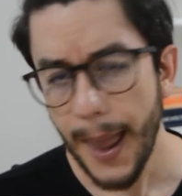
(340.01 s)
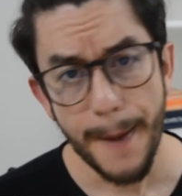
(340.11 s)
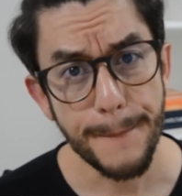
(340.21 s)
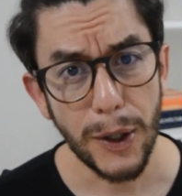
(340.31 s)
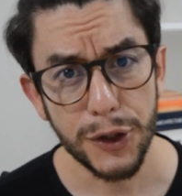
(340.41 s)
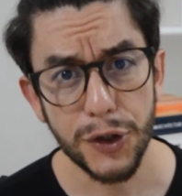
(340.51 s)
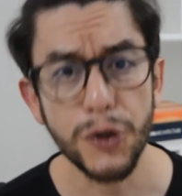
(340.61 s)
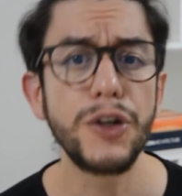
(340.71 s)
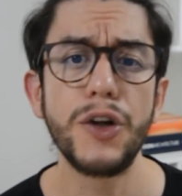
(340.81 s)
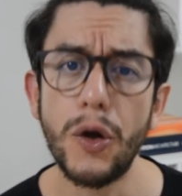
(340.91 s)
But to
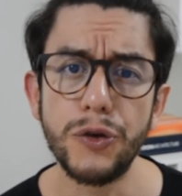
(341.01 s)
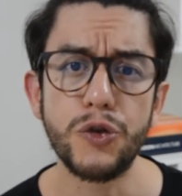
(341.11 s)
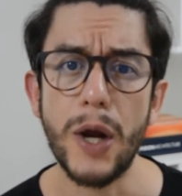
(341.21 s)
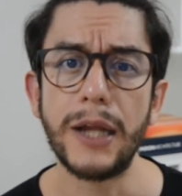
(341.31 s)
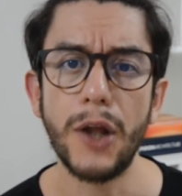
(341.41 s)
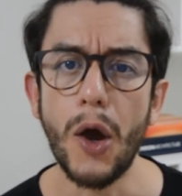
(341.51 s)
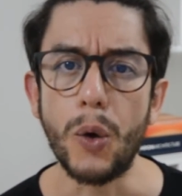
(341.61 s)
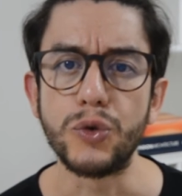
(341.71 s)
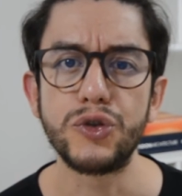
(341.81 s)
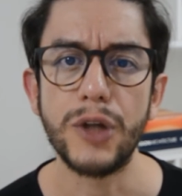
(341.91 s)
the non-trained
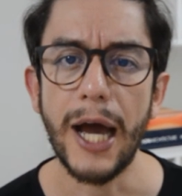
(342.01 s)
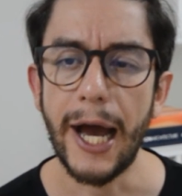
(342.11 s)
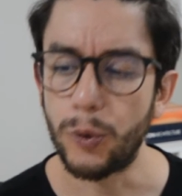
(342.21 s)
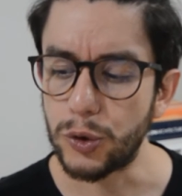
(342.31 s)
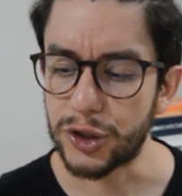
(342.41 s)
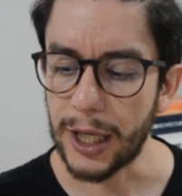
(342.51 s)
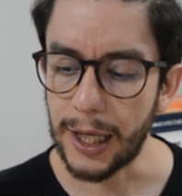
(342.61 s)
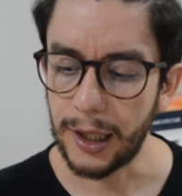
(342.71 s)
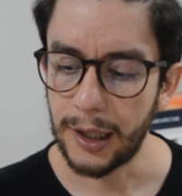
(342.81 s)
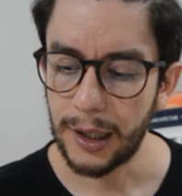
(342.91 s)
nose, I will
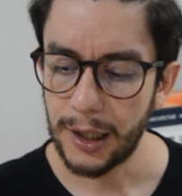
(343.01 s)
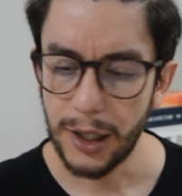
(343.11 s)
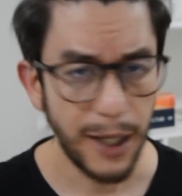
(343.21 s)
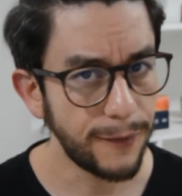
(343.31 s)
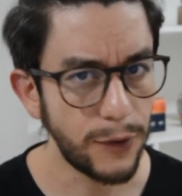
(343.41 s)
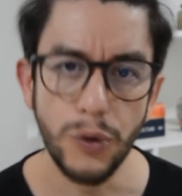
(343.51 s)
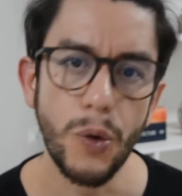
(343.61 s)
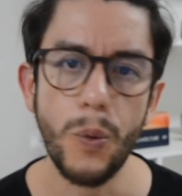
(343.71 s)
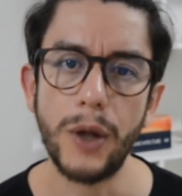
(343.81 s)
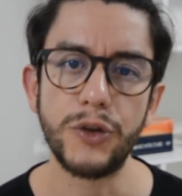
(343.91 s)
say, if you
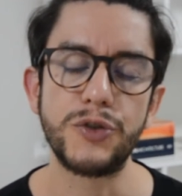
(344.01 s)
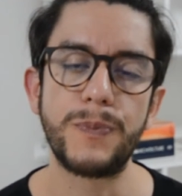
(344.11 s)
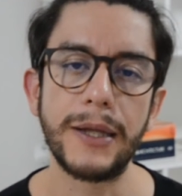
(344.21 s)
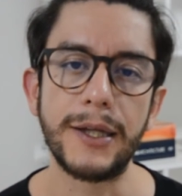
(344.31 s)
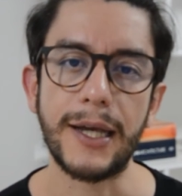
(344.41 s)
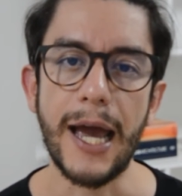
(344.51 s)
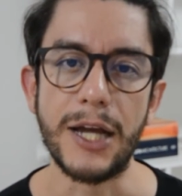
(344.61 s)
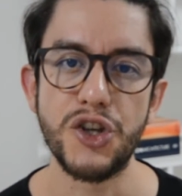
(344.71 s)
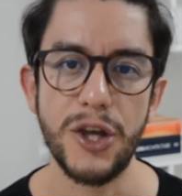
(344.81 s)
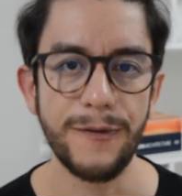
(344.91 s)
don't want to spend the
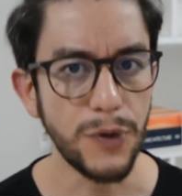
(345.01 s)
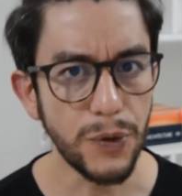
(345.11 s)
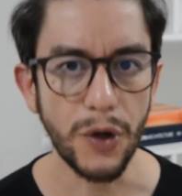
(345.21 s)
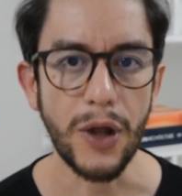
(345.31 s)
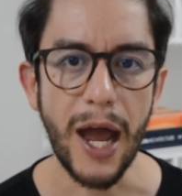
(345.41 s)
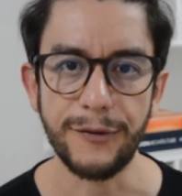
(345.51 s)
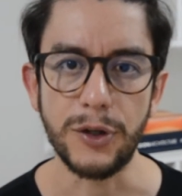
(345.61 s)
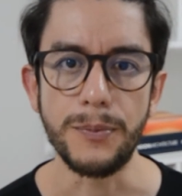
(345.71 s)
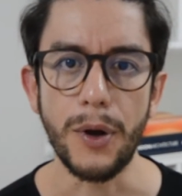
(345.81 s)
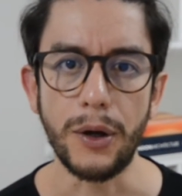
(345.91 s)
cash, if you don't have the
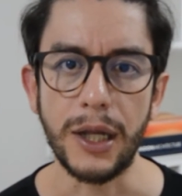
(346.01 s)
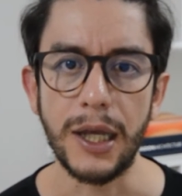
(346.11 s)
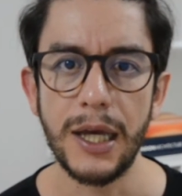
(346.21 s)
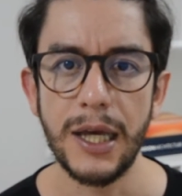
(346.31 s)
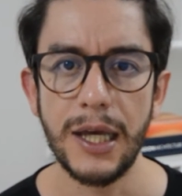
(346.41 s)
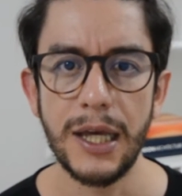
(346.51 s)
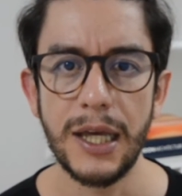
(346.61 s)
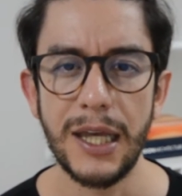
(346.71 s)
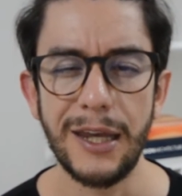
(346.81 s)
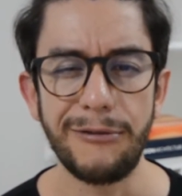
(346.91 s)
money,
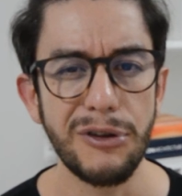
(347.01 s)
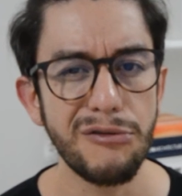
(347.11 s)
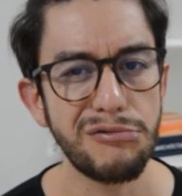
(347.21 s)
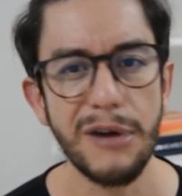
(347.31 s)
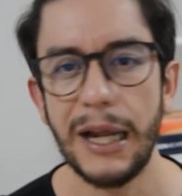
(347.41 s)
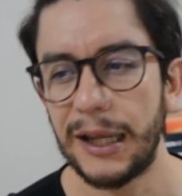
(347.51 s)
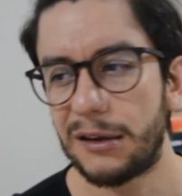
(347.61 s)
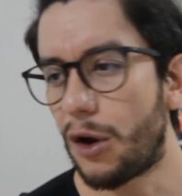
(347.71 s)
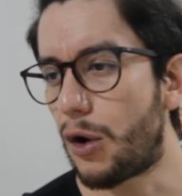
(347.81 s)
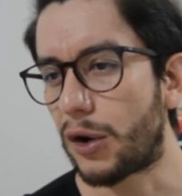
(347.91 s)
if you really
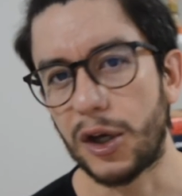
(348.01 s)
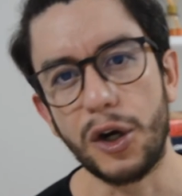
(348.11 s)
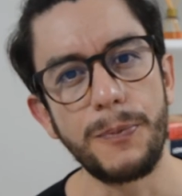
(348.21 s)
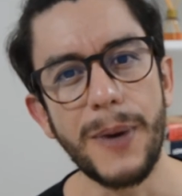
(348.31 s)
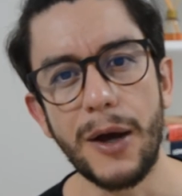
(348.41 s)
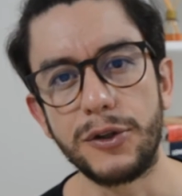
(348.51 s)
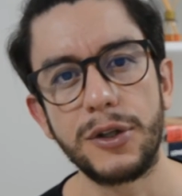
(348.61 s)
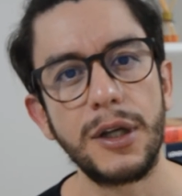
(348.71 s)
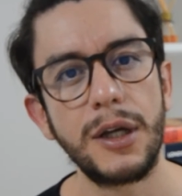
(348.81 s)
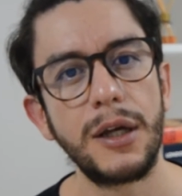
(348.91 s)
don't care about
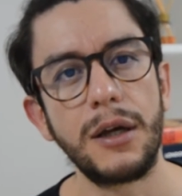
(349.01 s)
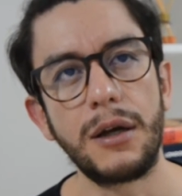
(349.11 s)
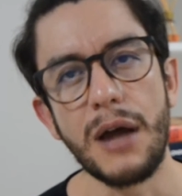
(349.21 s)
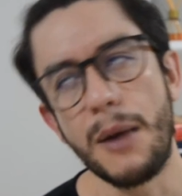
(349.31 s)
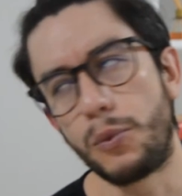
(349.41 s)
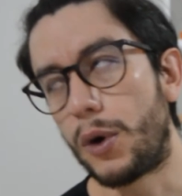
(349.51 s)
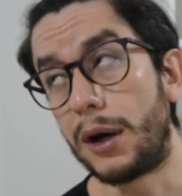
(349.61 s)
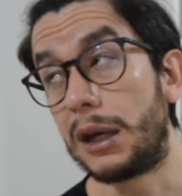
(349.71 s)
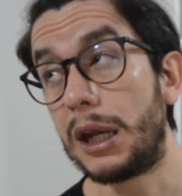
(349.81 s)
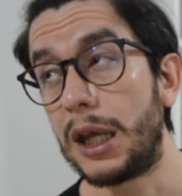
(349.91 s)
I'm
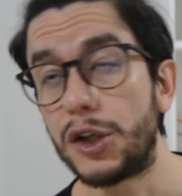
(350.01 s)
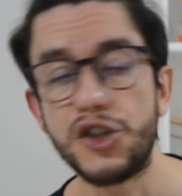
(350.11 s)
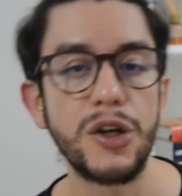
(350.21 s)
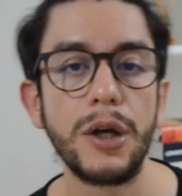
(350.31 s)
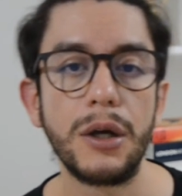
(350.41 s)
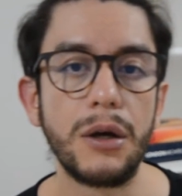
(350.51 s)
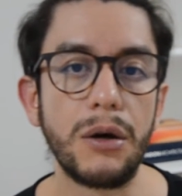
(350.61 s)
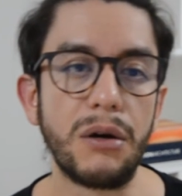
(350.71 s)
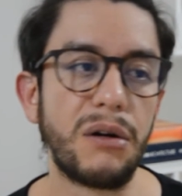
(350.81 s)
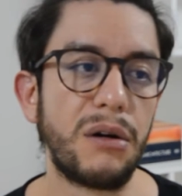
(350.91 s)
wearing niche
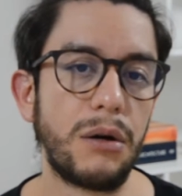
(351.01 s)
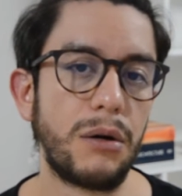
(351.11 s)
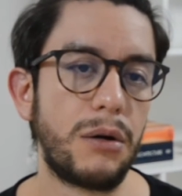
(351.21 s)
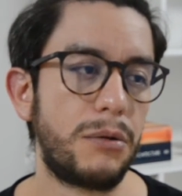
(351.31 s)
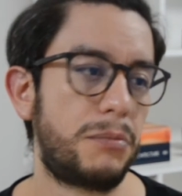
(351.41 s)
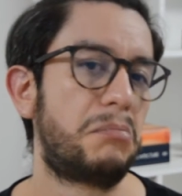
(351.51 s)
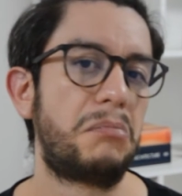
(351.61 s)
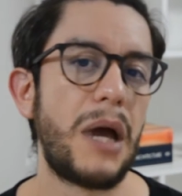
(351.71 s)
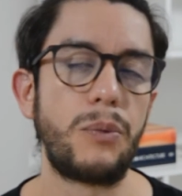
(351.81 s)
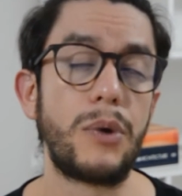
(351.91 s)
or
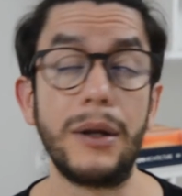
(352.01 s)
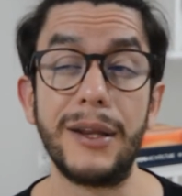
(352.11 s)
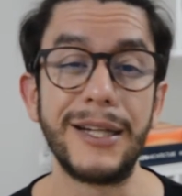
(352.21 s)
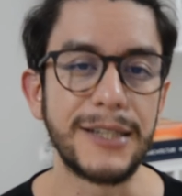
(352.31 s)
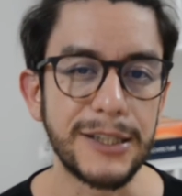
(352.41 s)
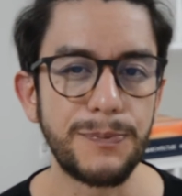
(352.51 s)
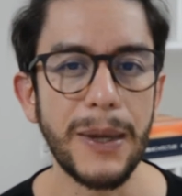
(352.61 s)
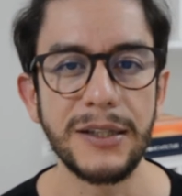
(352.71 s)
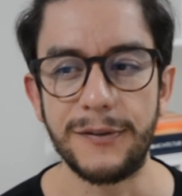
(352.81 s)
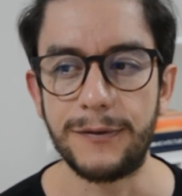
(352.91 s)
I'm wearing this
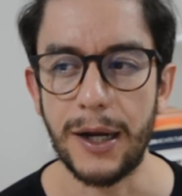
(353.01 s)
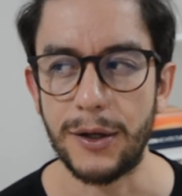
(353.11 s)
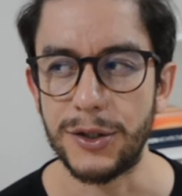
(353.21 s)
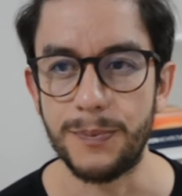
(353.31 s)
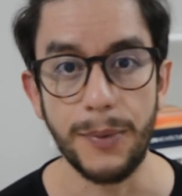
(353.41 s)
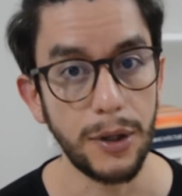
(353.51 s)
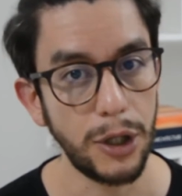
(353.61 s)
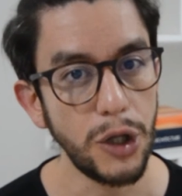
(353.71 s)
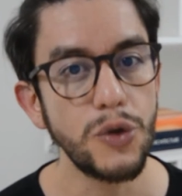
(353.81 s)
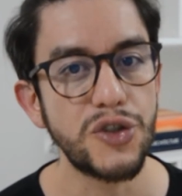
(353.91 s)
expensive fragrance, but
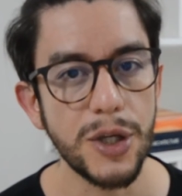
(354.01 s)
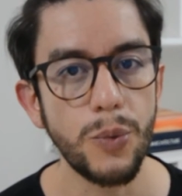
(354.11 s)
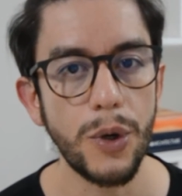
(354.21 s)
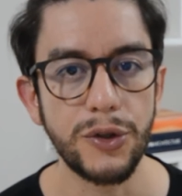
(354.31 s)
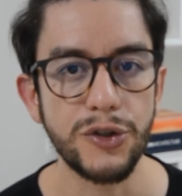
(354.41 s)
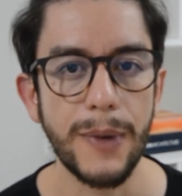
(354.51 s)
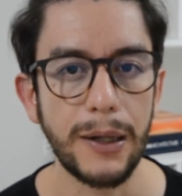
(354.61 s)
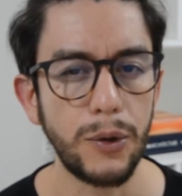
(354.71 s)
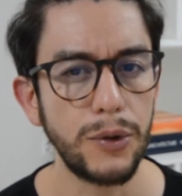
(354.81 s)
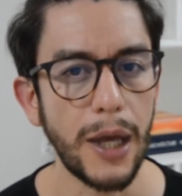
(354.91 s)
you still want to smell
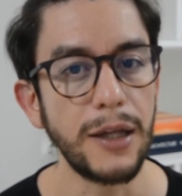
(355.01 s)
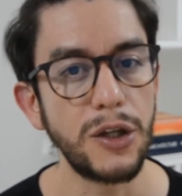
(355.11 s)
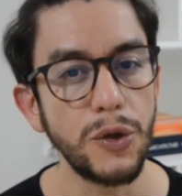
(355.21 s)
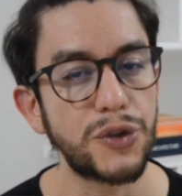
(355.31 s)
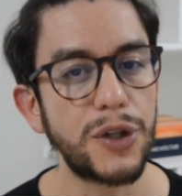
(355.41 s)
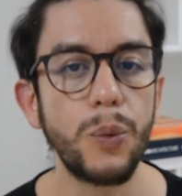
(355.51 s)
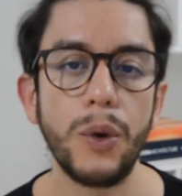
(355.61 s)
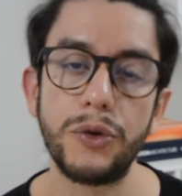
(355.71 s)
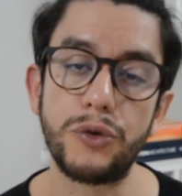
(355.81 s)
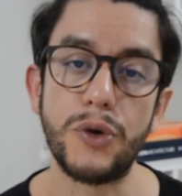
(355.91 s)
good and you still
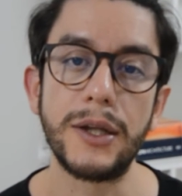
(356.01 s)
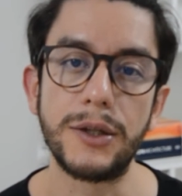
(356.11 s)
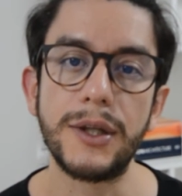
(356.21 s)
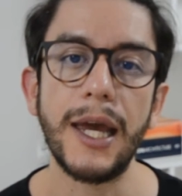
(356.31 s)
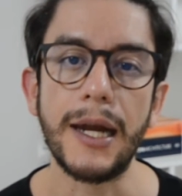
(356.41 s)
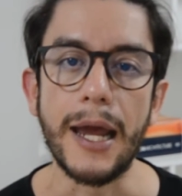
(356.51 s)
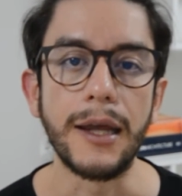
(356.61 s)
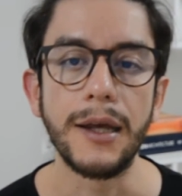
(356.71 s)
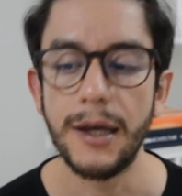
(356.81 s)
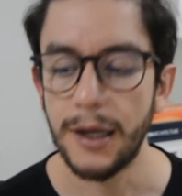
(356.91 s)
want to try the DNA,
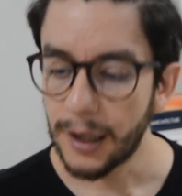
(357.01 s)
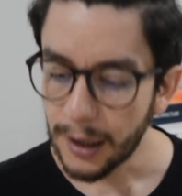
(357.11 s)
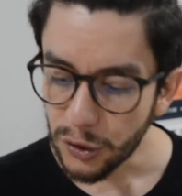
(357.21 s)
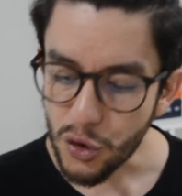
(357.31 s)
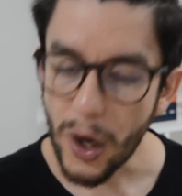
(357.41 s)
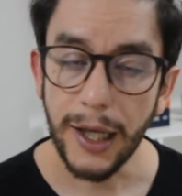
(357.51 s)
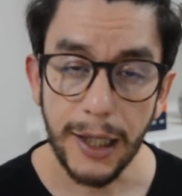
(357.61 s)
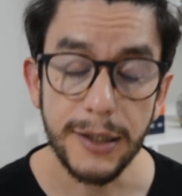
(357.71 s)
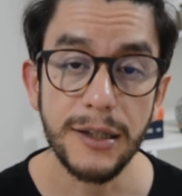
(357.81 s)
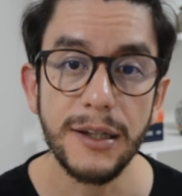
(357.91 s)
try
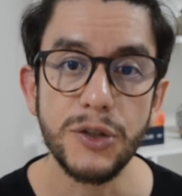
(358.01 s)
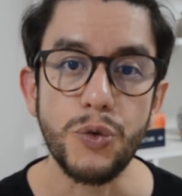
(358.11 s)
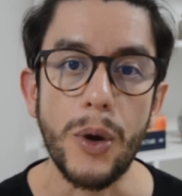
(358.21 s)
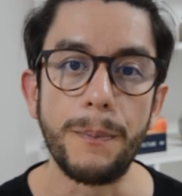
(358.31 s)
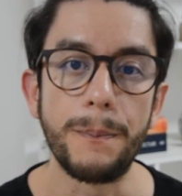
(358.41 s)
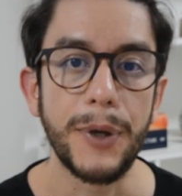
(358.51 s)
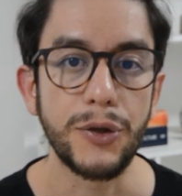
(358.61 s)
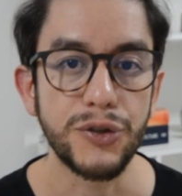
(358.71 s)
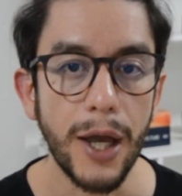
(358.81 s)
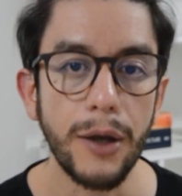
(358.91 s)
getting this one,
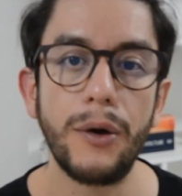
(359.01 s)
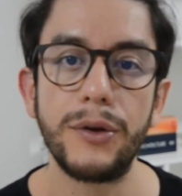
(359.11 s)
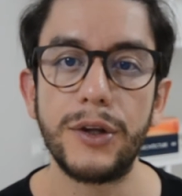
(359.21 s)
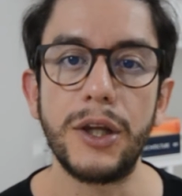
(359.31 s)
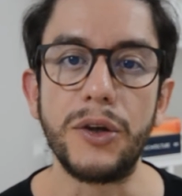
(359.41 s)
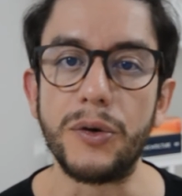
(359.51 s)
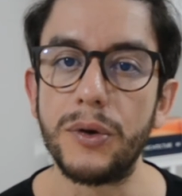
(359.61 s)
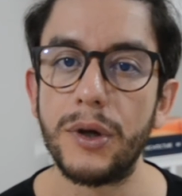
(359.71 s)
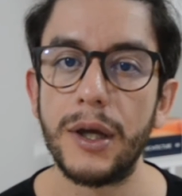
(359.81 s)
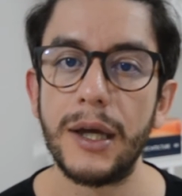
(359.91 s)
because I guarantee you
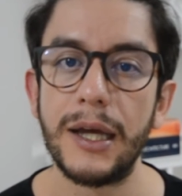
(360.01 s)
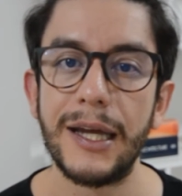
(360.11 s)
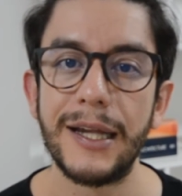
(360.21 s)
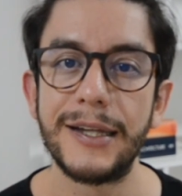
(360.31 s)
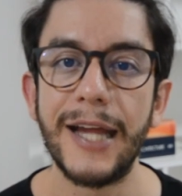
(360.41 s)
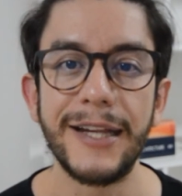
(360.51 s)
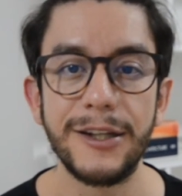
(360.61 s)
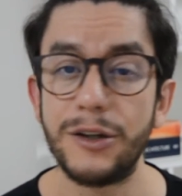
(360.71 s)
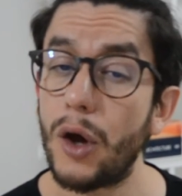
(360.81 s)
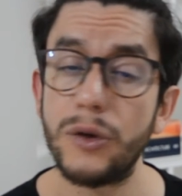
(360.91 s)
that the
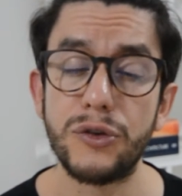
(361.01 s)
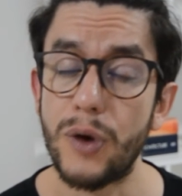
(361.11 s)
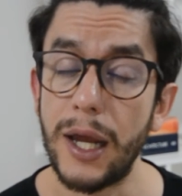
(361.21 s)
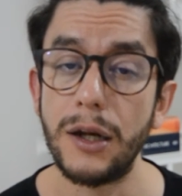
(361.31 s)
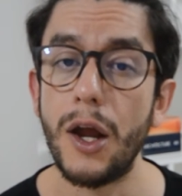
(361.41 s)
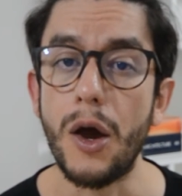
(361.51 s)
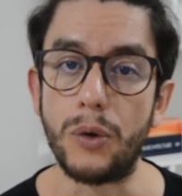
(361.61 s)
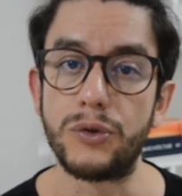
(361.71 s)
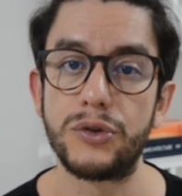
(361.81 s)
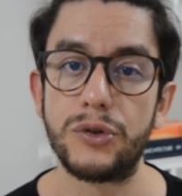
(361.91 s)
non-trained
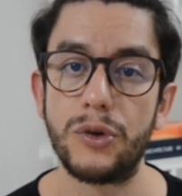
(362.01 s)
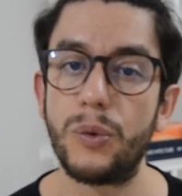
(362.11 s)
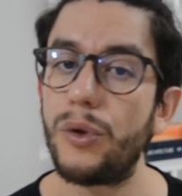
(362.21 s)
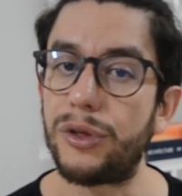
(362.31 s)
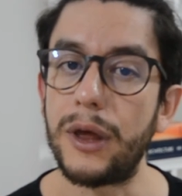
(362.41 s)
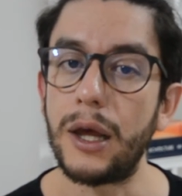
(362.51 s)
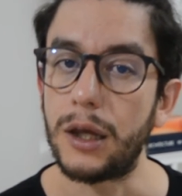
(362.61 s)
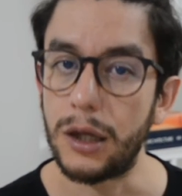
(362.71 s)
nose will think